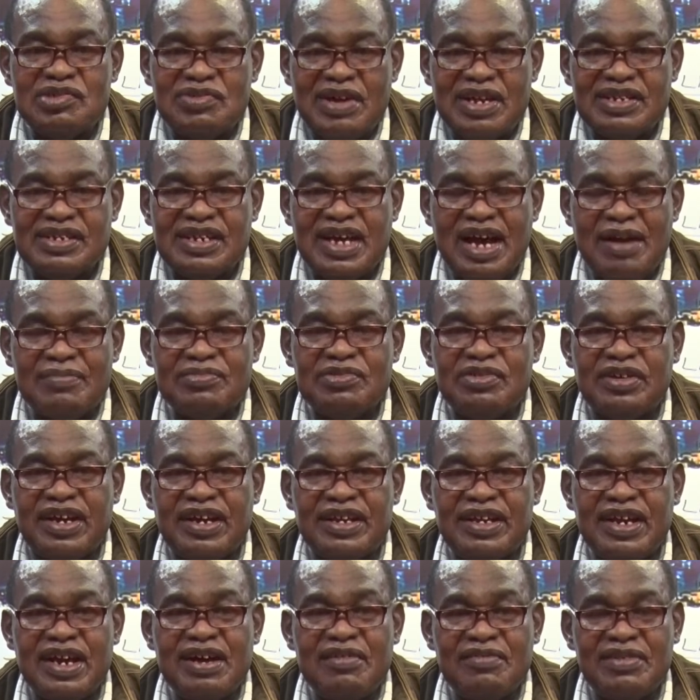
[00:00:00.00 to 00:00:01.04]
ones come
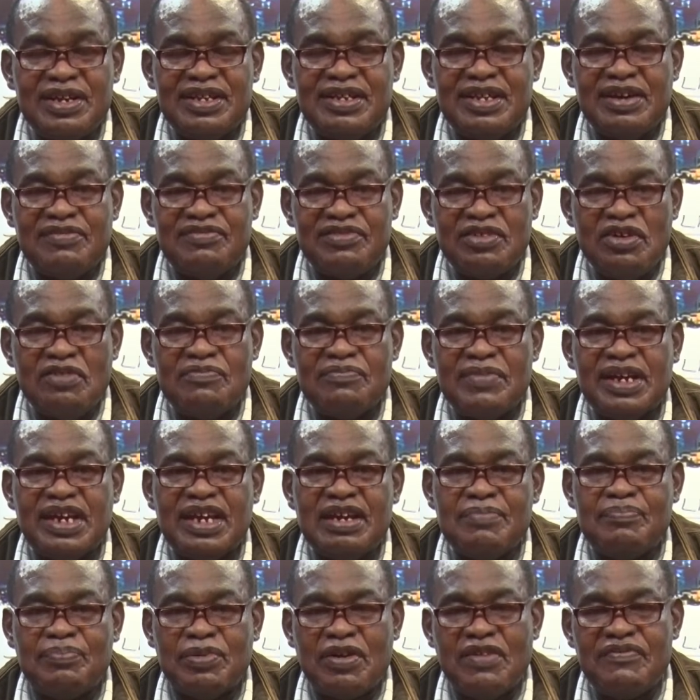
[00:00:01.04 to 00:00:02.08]
together with the view of
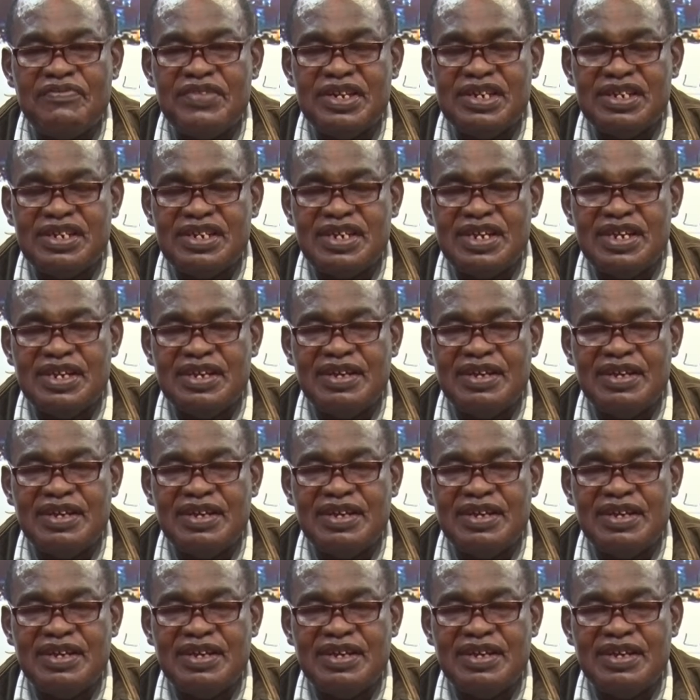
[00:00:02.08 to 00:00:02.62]
making profit,